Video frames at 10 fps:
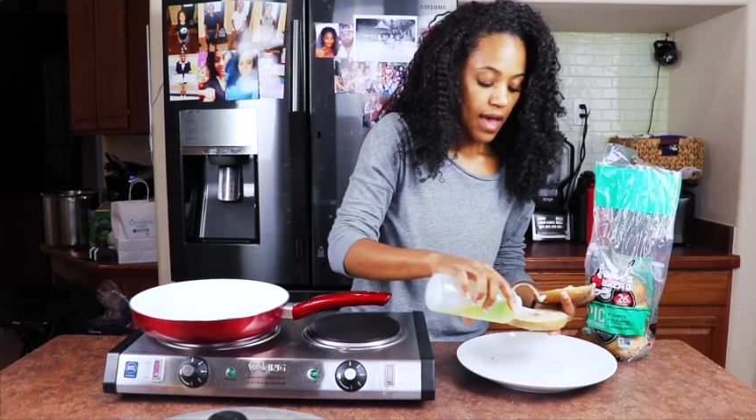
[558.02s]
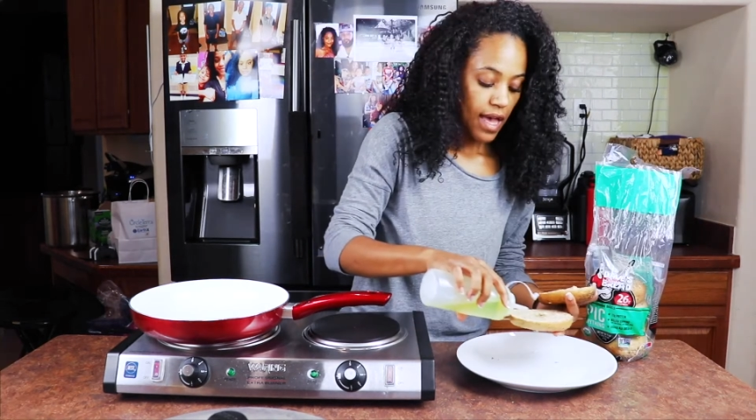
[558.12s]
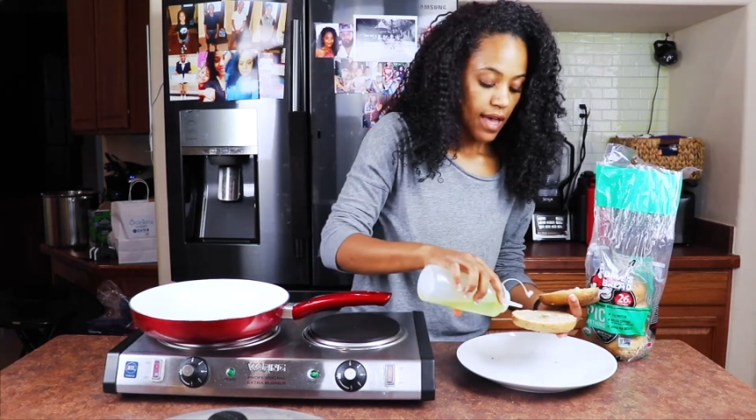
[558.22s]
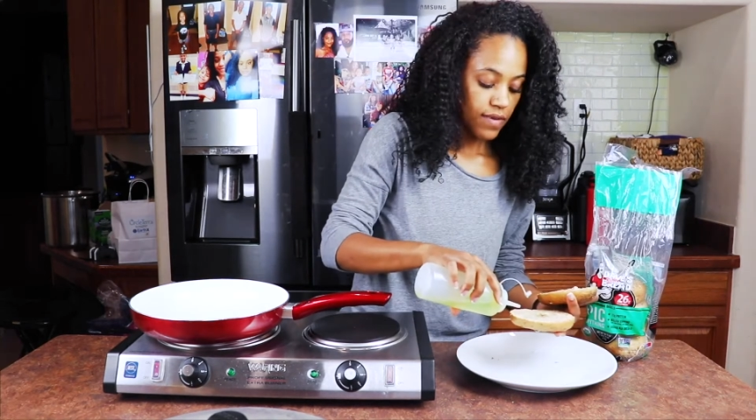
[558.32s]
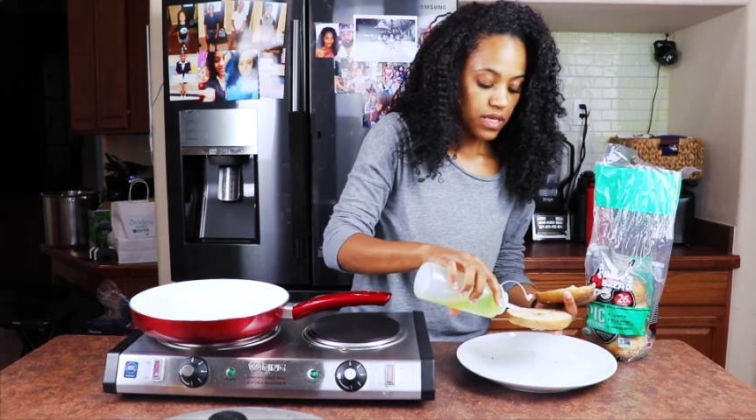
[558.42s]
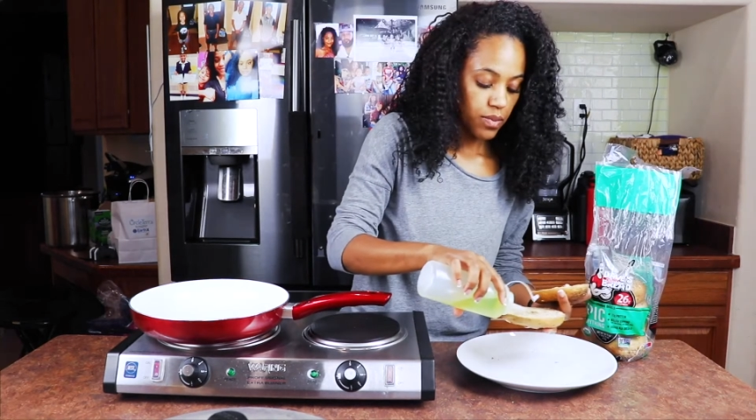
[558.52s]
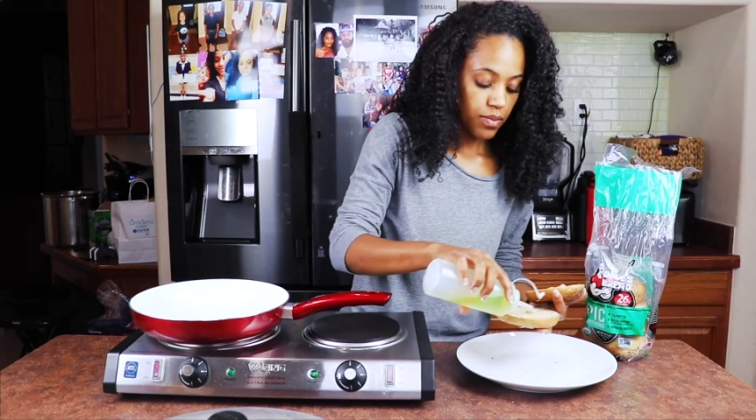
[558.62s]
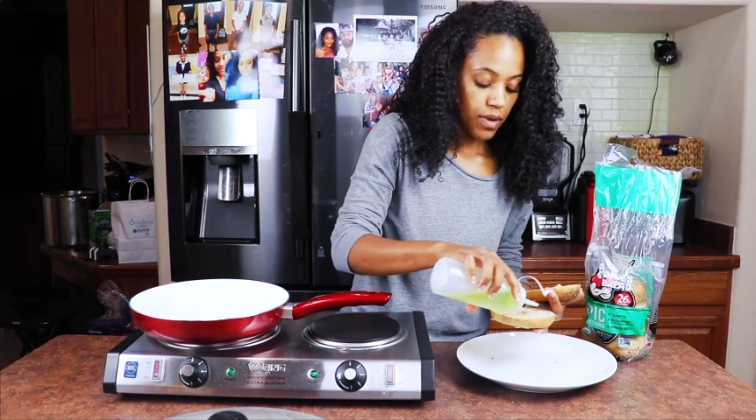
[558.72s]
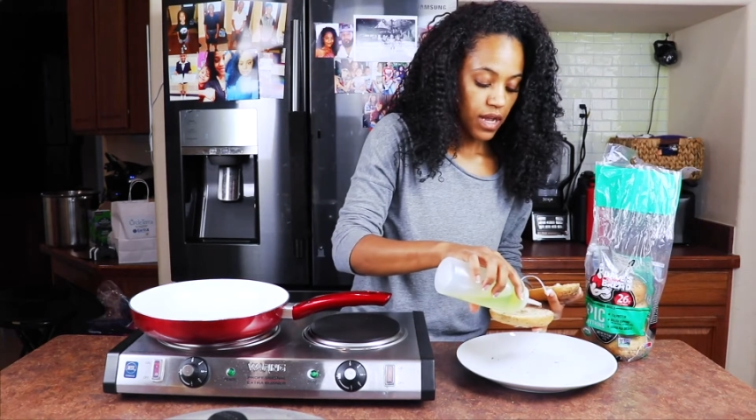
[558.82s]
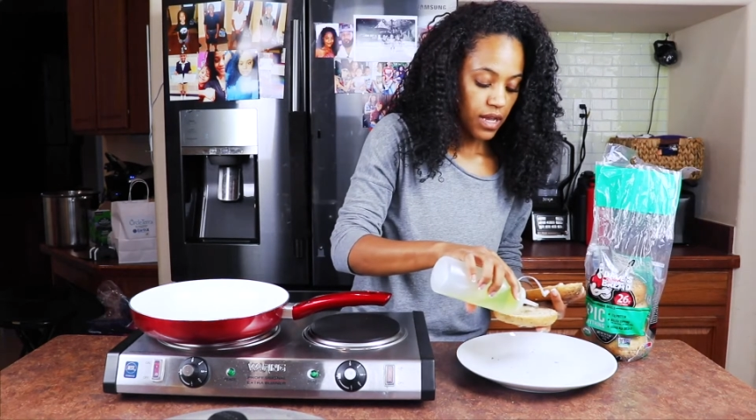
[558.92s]
I have a
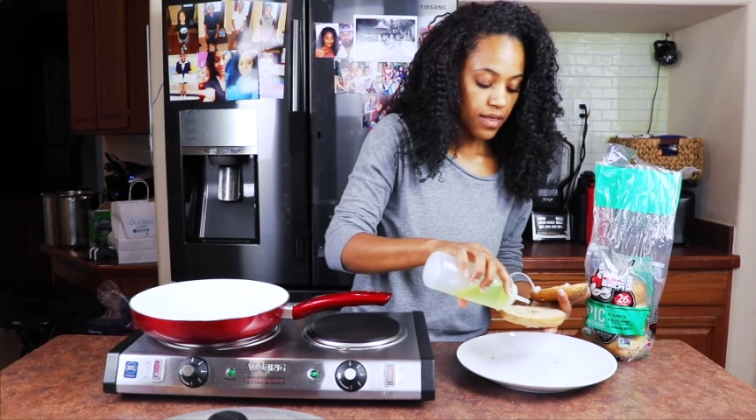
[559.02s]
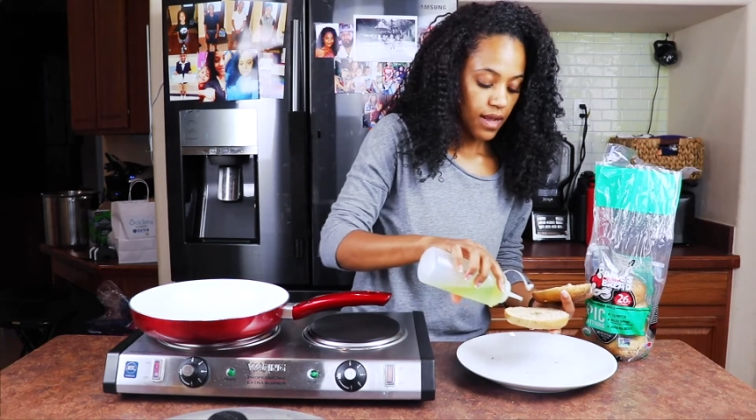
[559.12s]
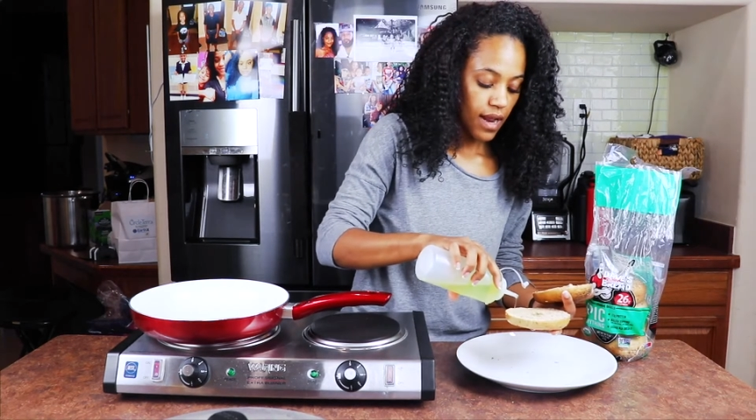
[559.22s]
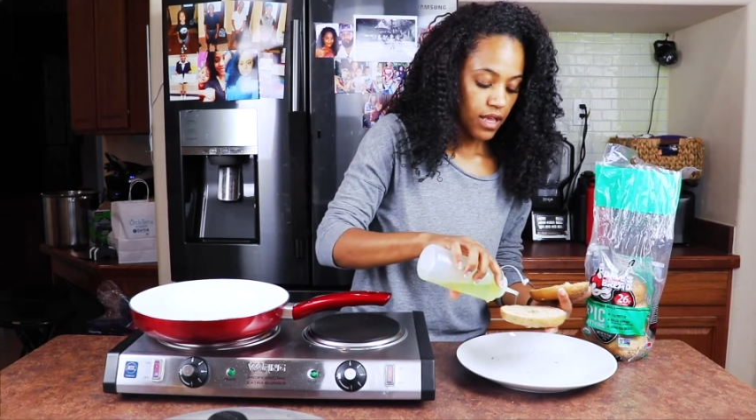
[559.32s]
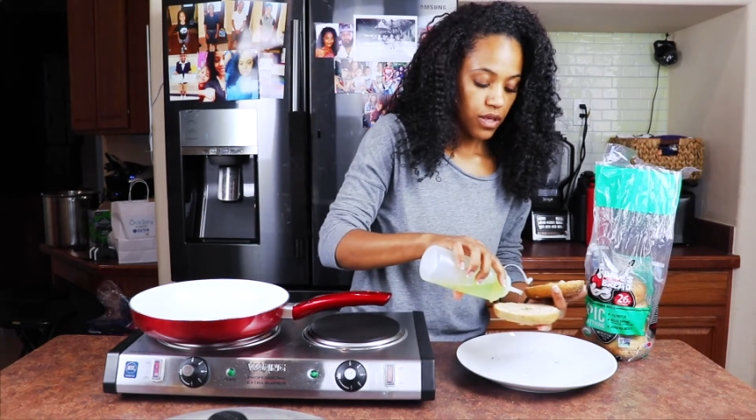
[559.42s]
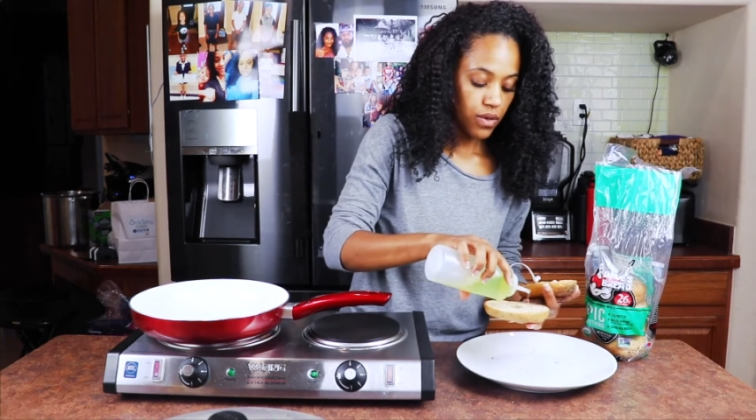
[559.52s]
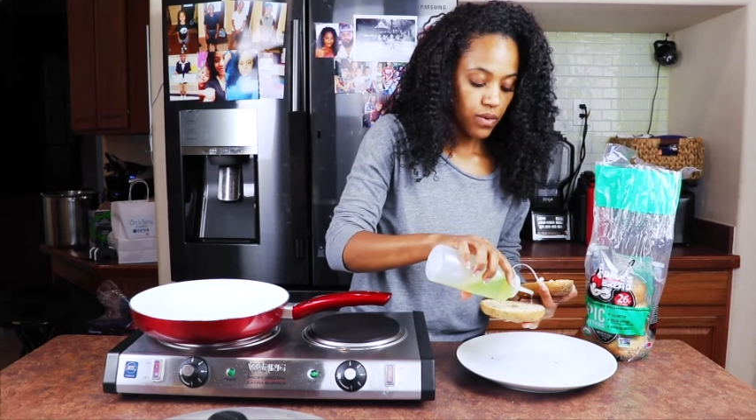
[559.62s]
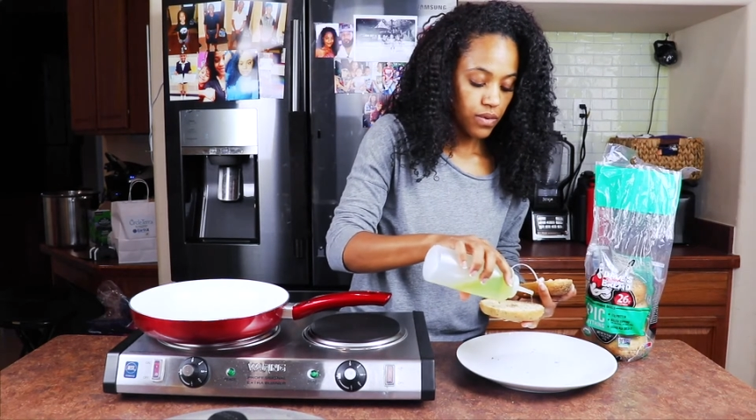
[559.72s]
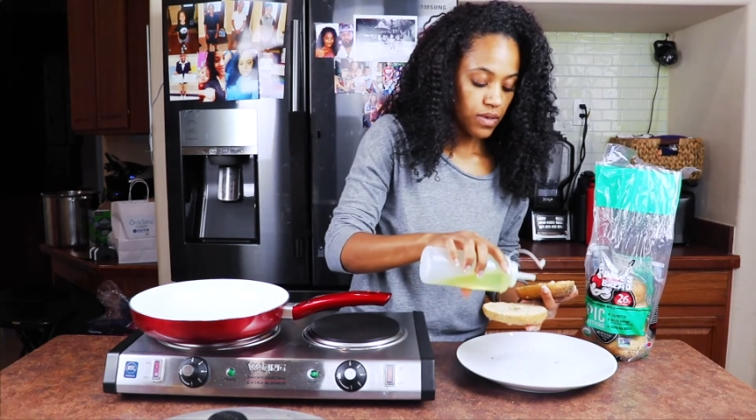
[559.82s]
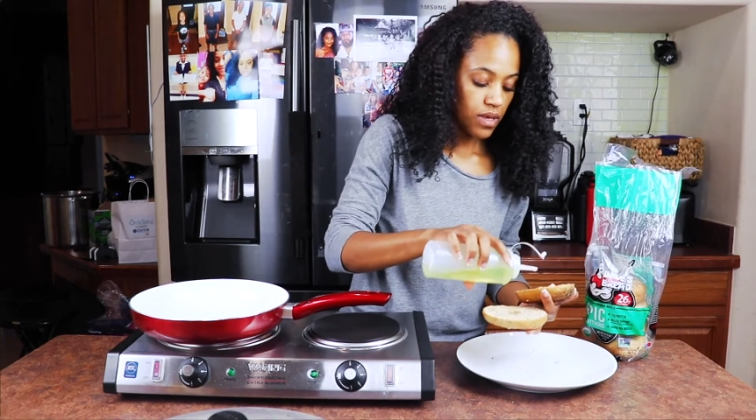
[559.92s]
spray that I
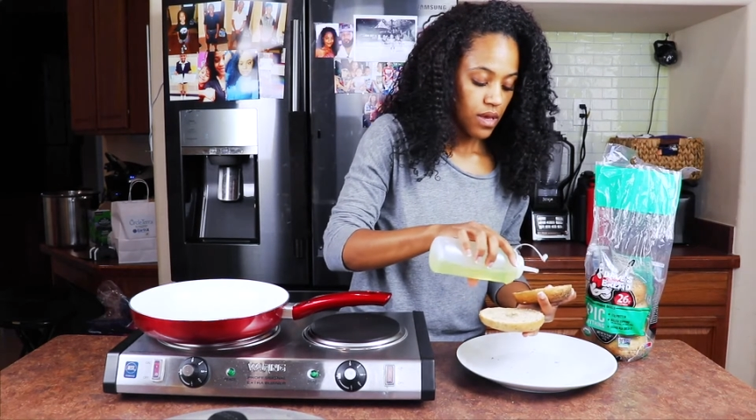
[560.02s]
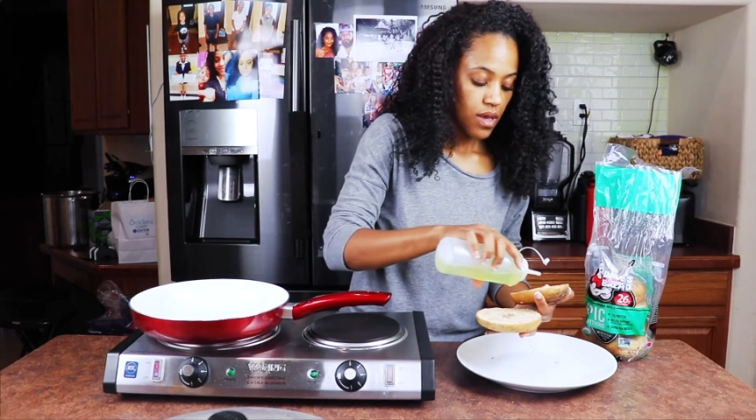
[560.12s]
use,